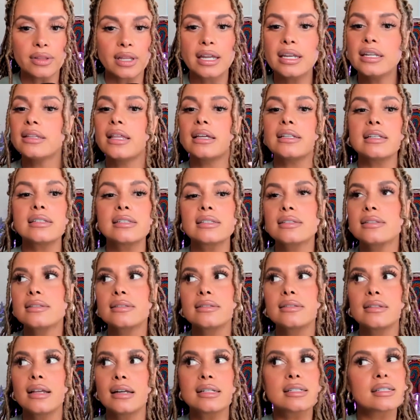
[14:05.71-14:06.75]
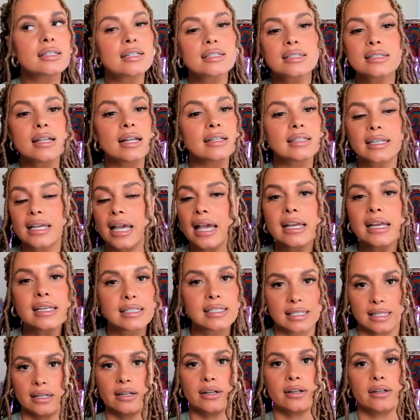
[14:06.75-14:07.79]
That's not the
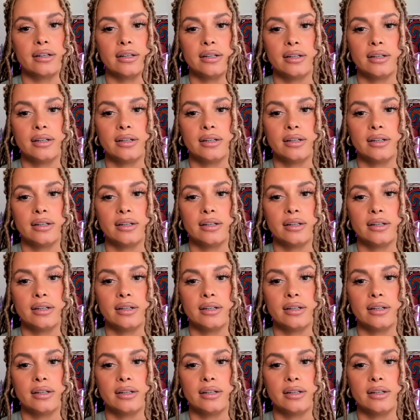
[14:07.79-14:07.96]
case here.